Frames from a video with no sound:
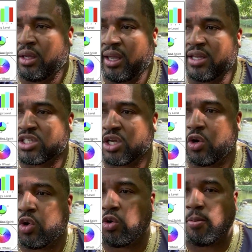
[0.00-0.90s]
And
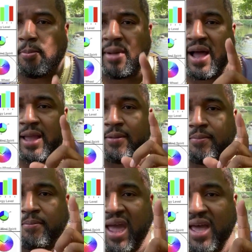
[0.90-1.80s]
so my
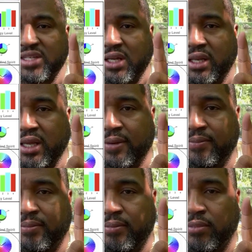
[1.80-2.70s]

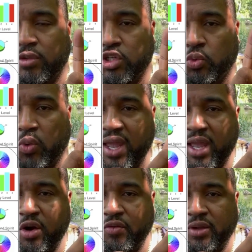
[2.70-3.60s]
masculine is
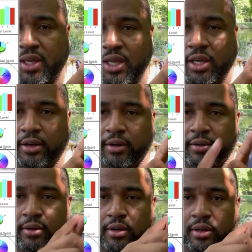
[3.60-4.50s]
way over here,
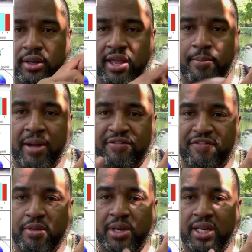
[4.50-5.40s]
and my
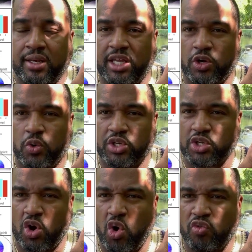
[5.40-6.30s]
feminine needle is
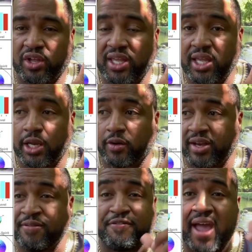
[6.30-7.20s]
over here.
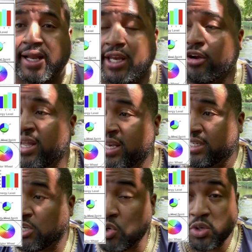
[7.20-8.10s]
In fact, they're in
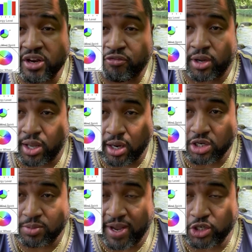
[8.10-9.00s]
2 different color
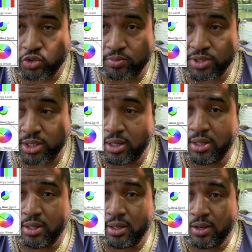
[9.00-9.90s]
spectrums,
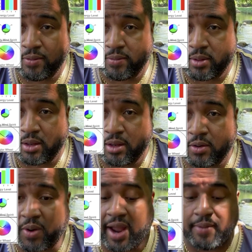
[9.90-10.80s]

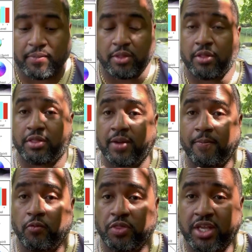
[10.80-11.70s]
right?
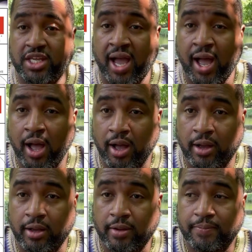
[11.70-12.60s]
The yang